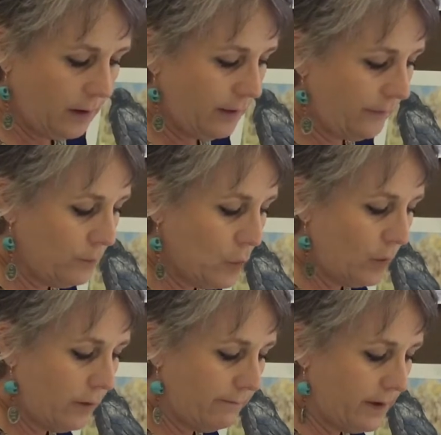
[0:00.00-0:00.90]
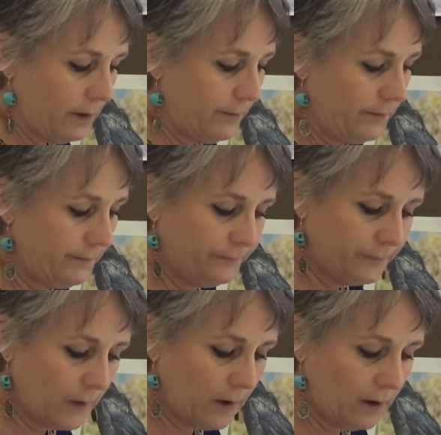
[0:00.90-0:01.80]
It's more of a
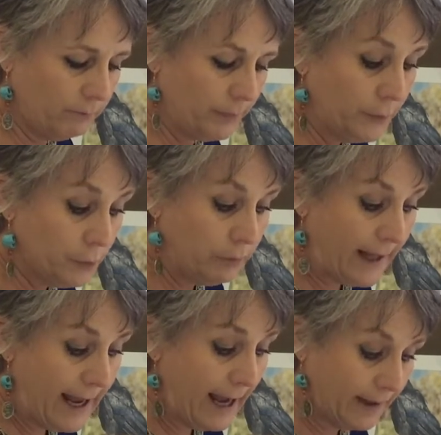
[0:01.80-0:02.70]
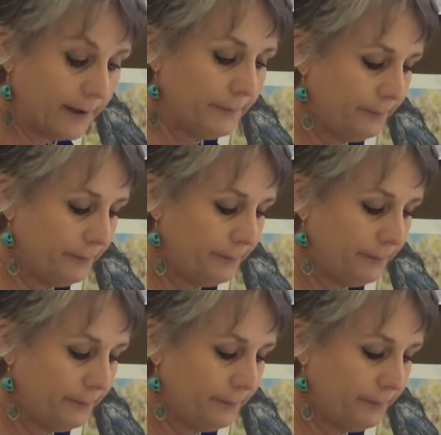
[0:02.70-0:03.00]
blue-black,